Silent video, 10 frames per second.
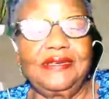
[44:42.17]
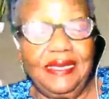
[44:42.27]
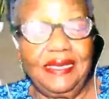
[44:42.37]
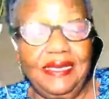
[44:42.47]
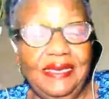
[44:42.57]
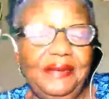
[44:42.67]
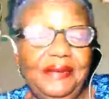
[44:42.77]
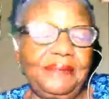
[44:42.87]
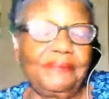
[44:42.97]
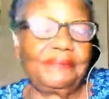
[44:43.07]
Ed,
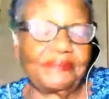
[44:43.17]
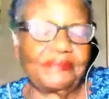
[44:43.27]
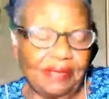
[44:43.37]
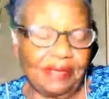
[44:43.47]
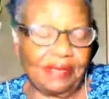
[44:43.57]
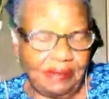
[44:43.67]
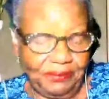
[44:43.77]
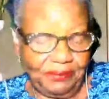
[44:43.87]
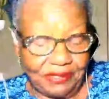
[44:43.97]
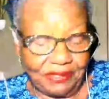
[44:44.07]

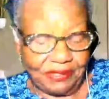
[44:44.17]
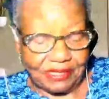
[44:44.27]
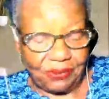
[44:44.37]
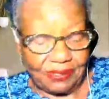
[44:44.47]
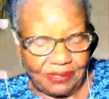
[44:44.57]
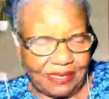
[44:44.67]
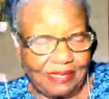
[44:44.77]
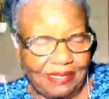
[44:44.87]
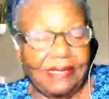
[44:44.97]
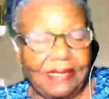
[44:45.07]
who is in Oregon,
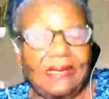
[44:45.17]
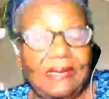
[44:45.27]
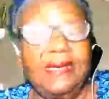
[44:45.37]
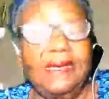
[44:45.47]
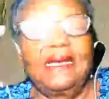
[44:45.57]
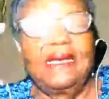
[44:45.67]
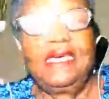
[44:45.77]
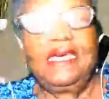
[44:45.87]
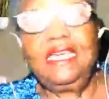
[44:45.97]
he had